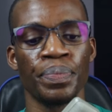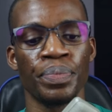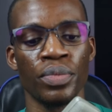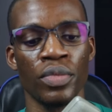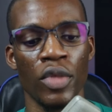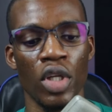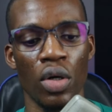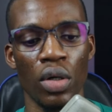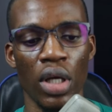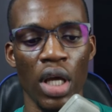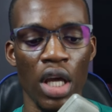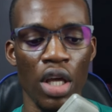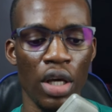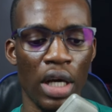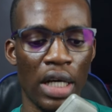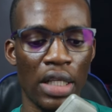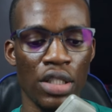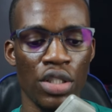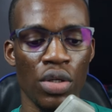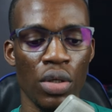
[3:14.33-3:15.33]
Okay, you
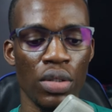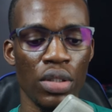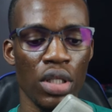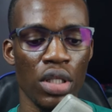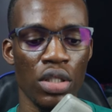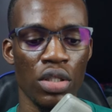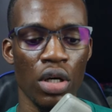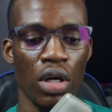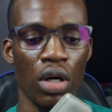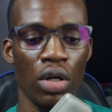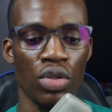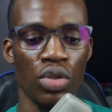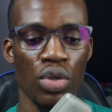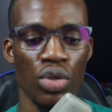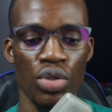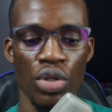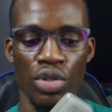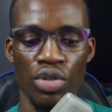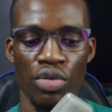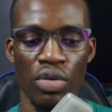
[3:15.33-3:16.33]
can turn this auto
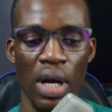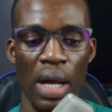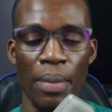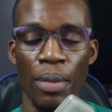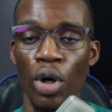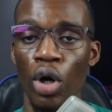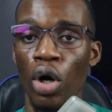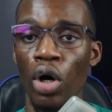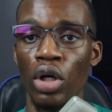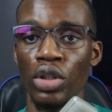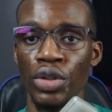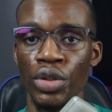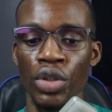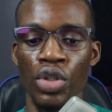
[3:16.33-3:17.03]
subscribe on,